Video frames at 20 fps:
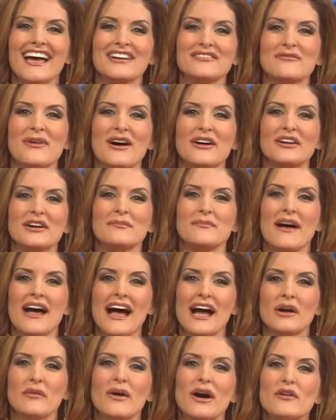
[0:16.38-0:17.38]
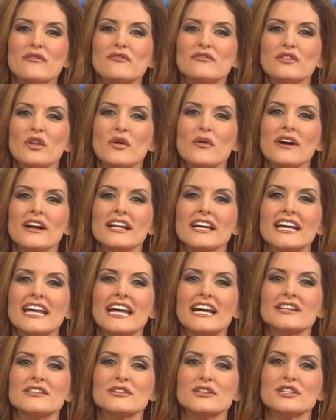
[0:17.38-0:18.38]
And welcome back. Well, Florida
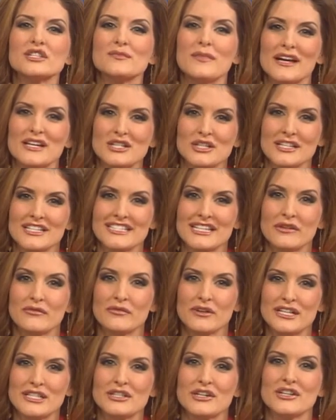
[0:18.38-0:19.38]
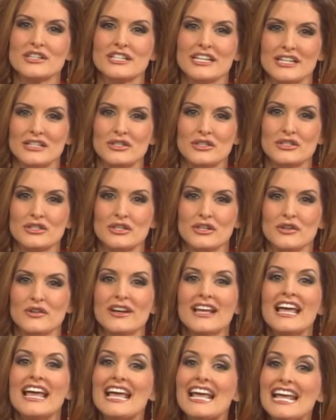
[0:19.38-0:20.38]
Cancer Specialists and Research
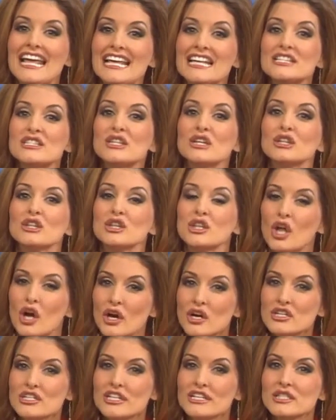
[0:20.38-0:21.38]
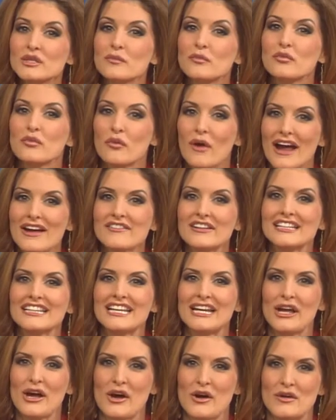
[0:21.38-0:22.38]
Institute is the largest
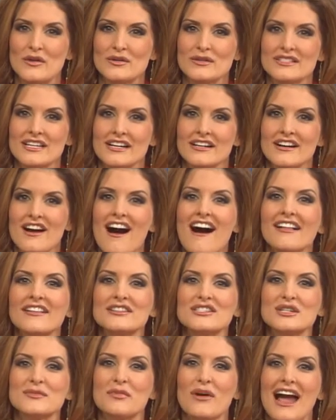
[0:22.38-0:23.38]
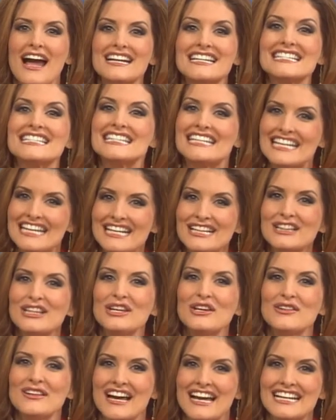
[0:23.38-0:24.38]
privately owned oncology practice in
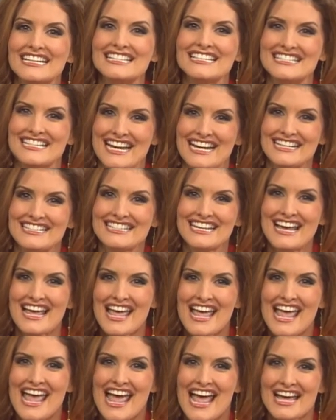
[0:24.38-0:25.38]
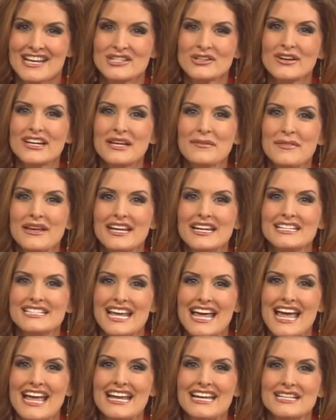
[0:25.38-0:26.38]
the United States. And joining me
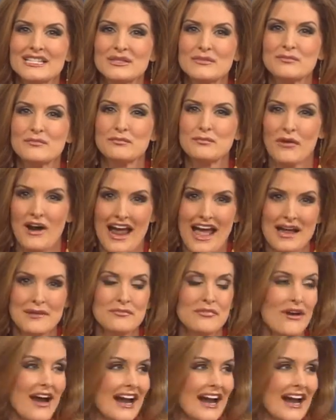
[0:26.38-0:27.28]
today is Brad